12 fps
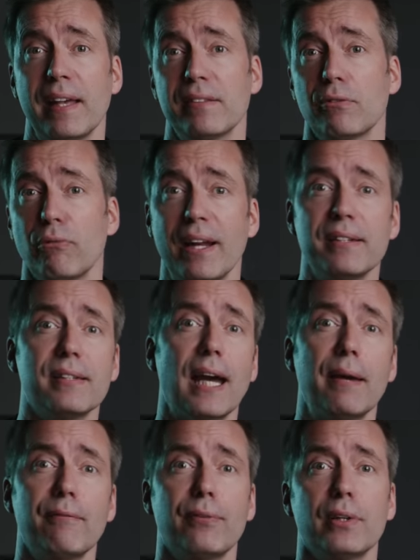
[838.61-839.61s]
as a
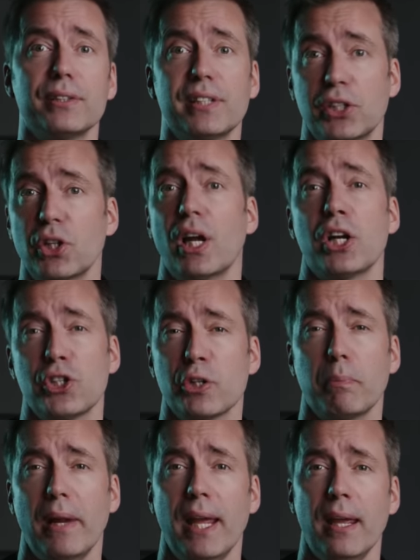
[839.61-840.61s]
runtime for such a large
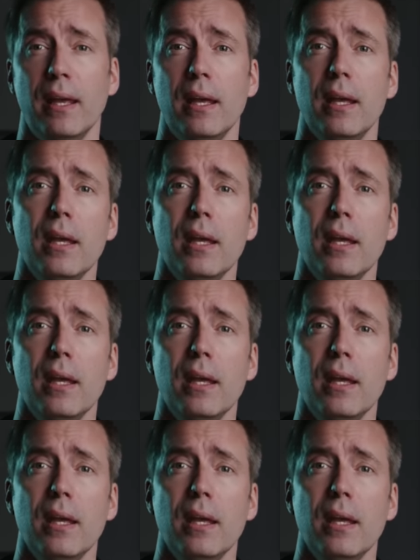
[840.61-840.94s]
display.